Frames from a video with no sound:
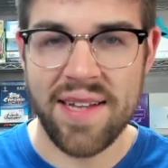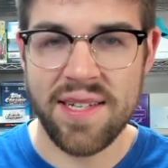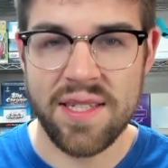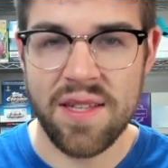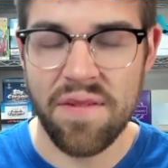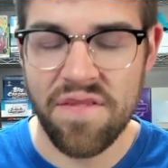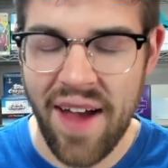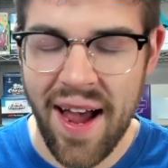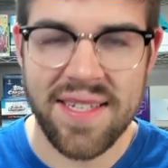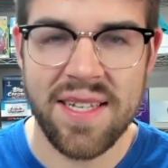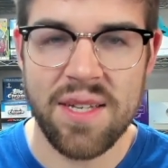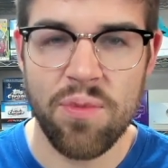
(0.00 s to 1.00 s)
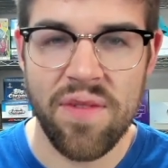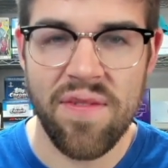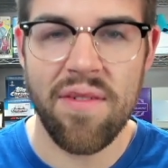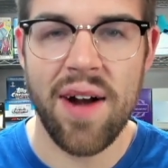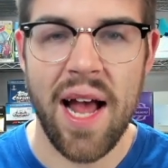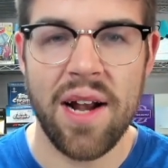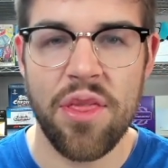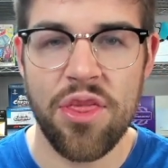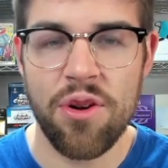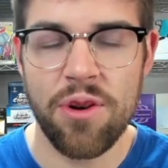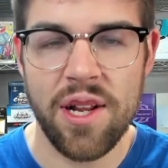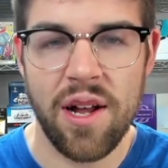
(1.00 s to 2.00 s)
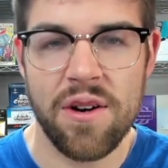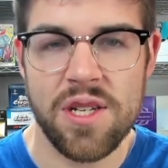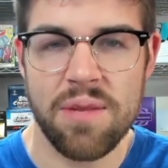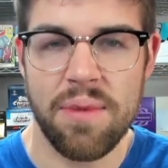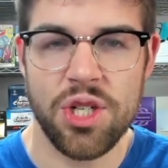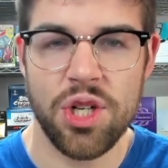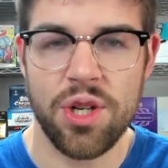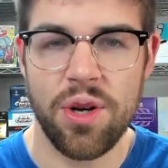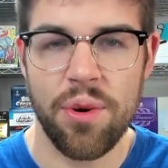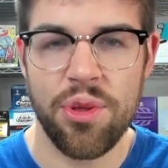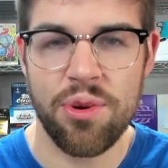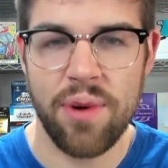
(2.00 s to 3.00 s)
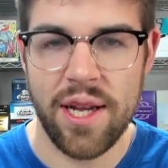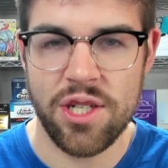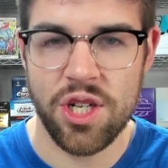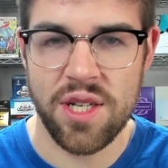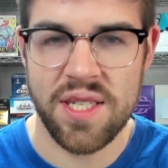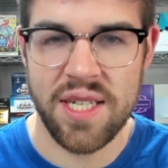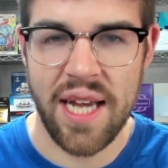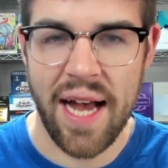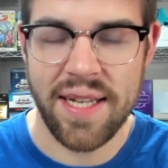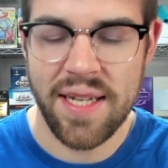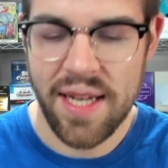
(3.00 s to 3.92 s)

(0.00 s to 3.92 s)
It's the fastest we've ever had a $30 submission go through SGC at.